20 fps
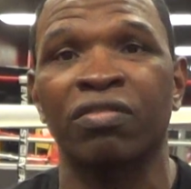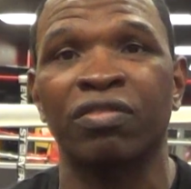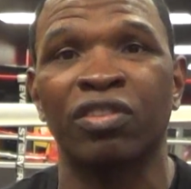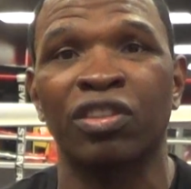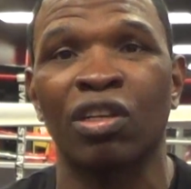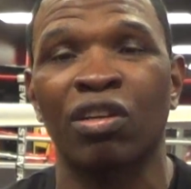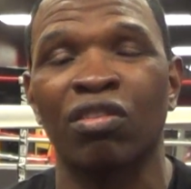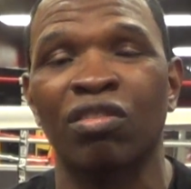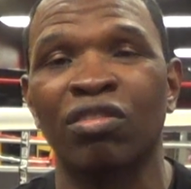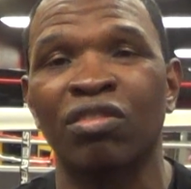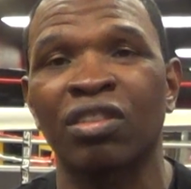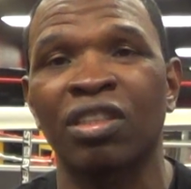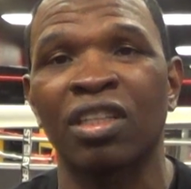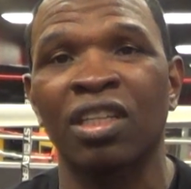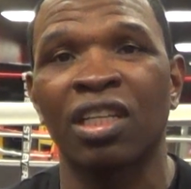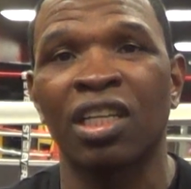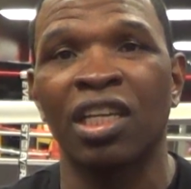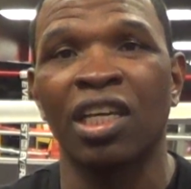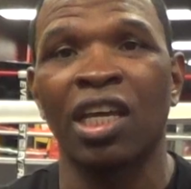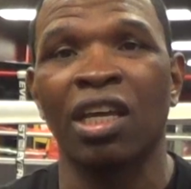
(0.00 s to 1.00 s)
So
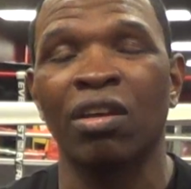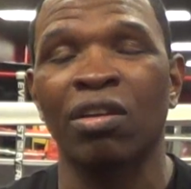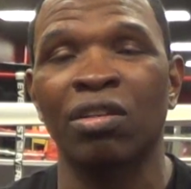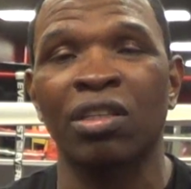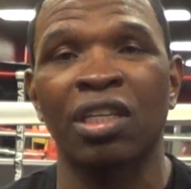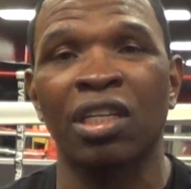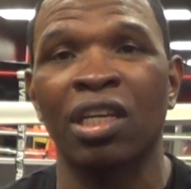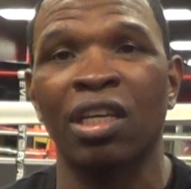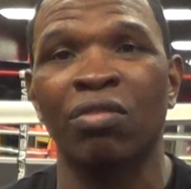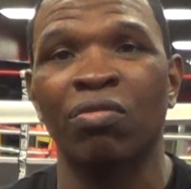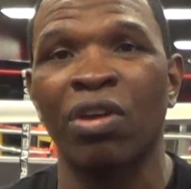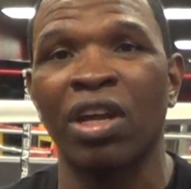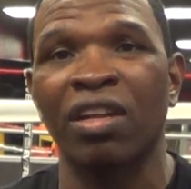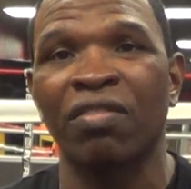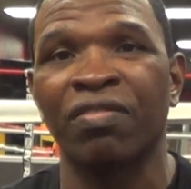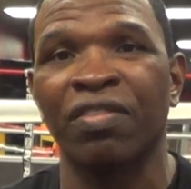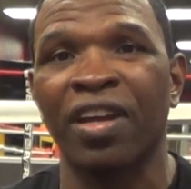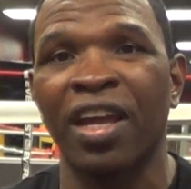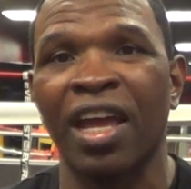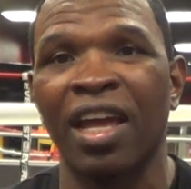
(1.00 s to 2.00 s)
he, he ain't ready
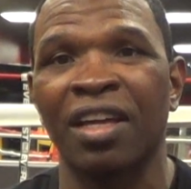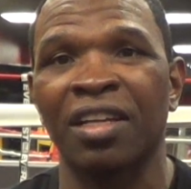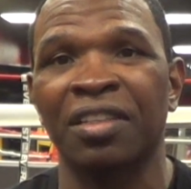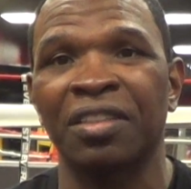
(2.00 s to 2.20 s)
for that.